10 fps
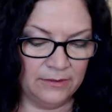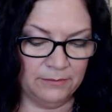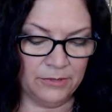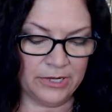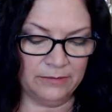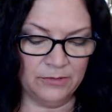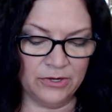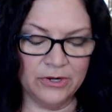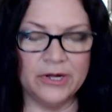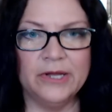Bottom
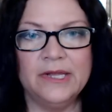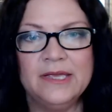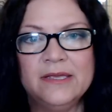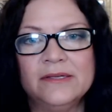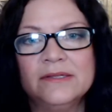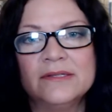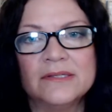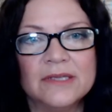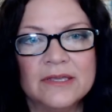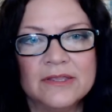card
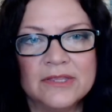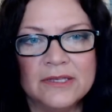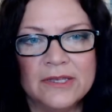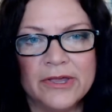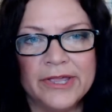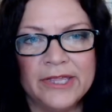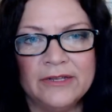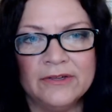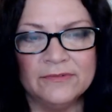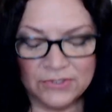is the Nine
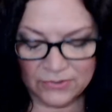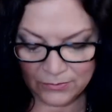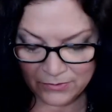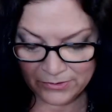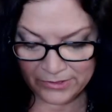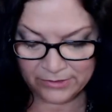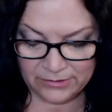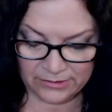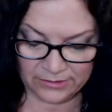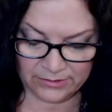of
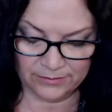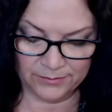Swords.